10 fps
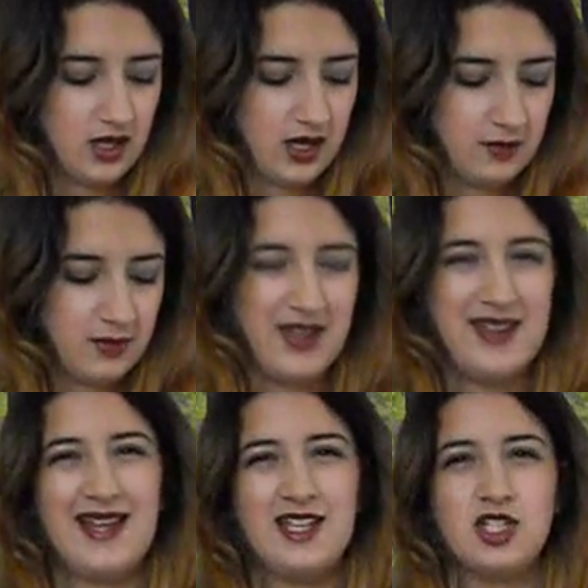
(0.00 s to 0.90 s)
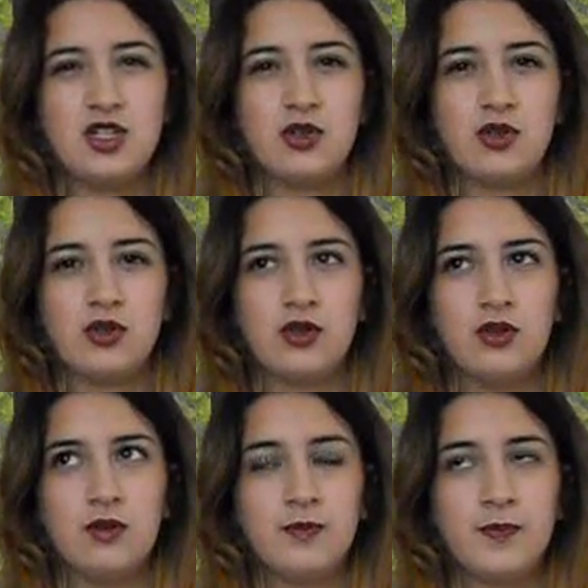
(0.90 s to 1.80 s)
Unless you're
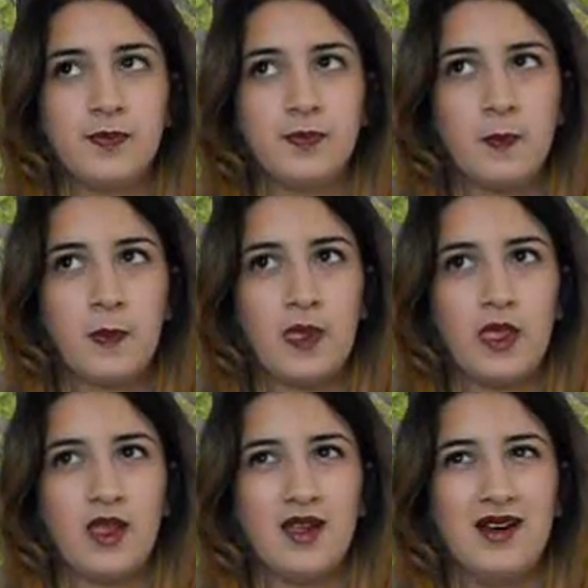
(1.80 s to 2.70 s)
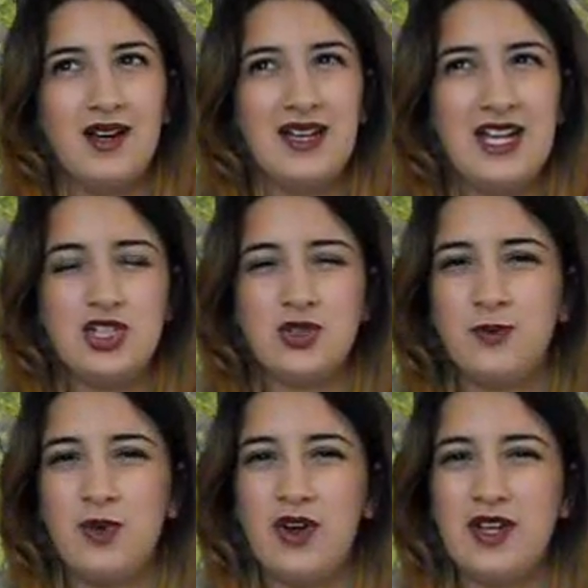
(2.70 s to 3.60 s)

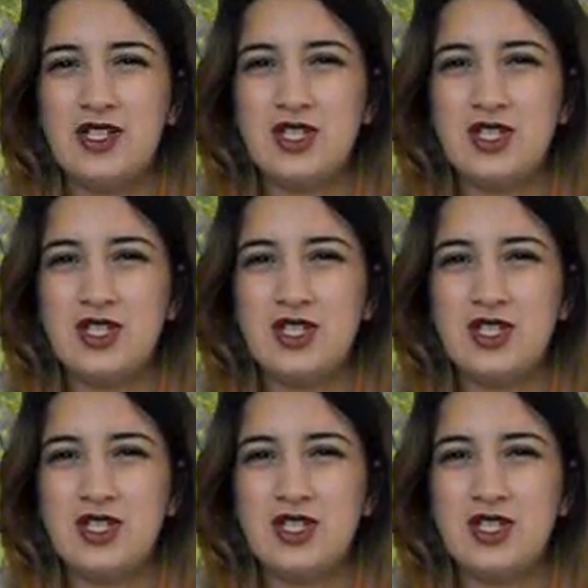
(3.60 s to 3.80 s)
flying